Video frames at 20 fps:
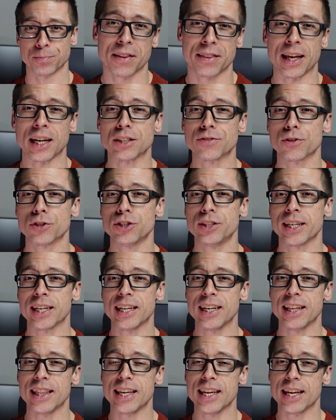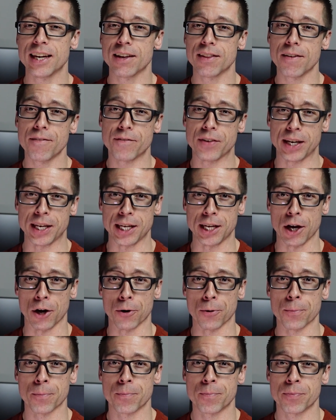Thanks for sticking to the end of the
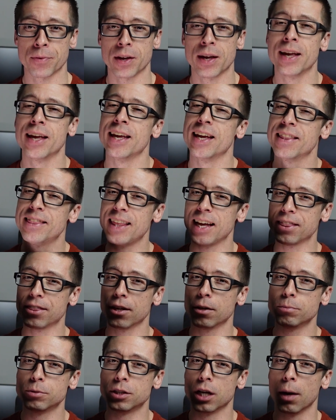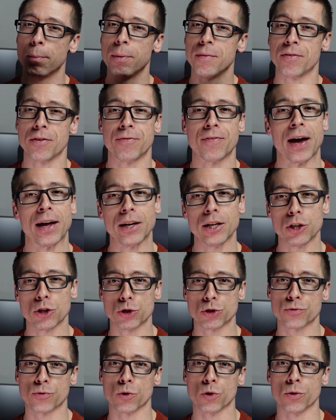video. Hit that thumbs up if you found it
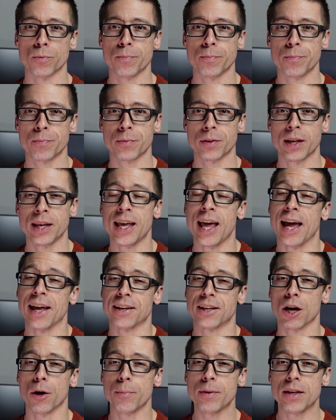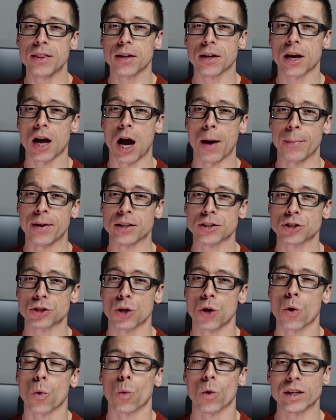useful, and tell me in the
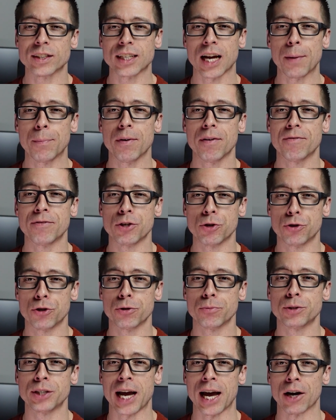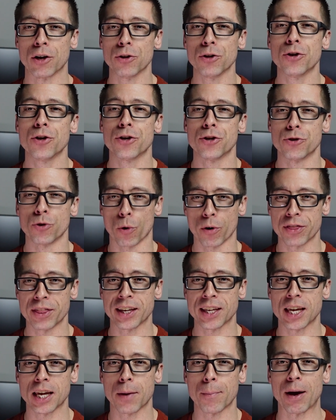comments what type of YouTube channel you're
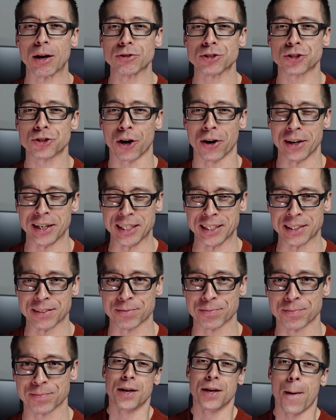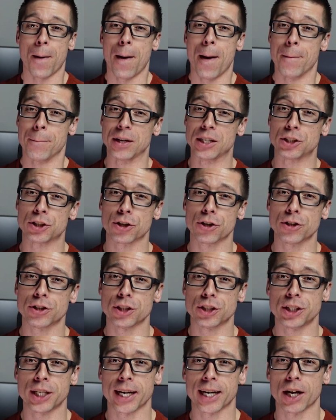thinking about starting. And be sure
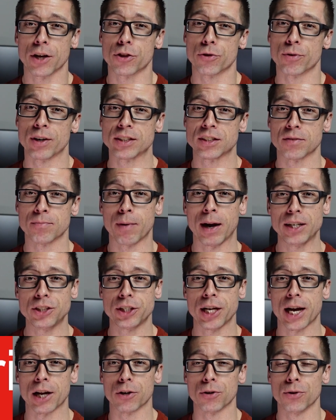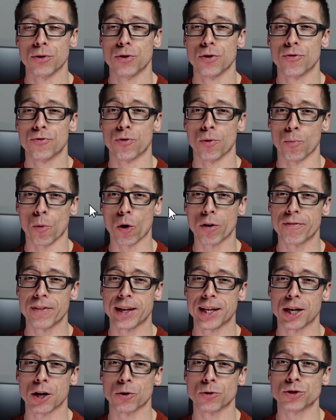to check out the rest of my channel for more
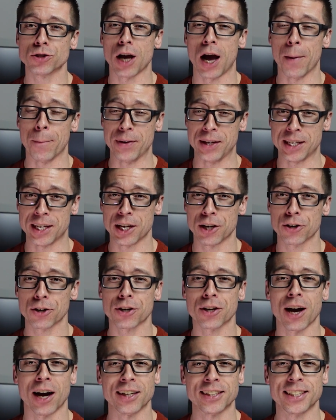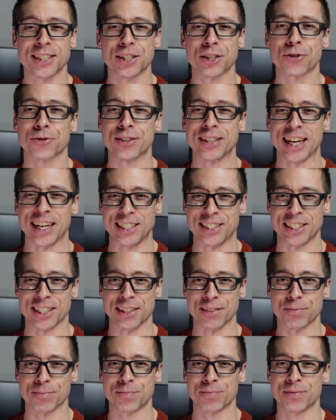videos on beginner content
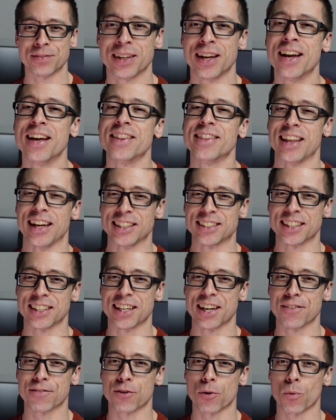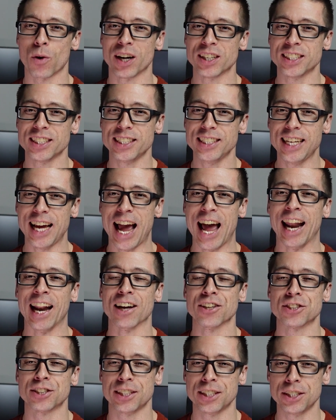creation. Thanks again for watching, and
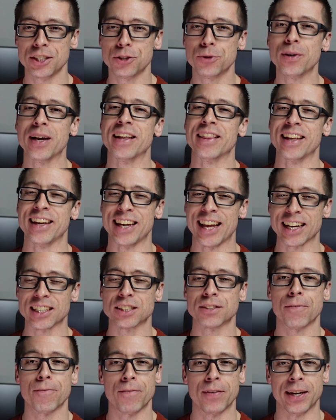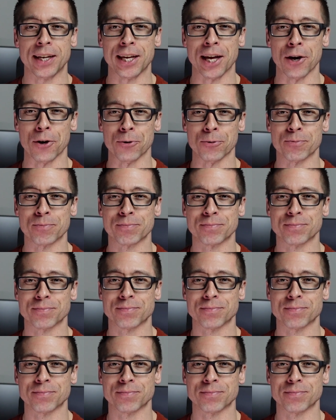I'll see you in the next video.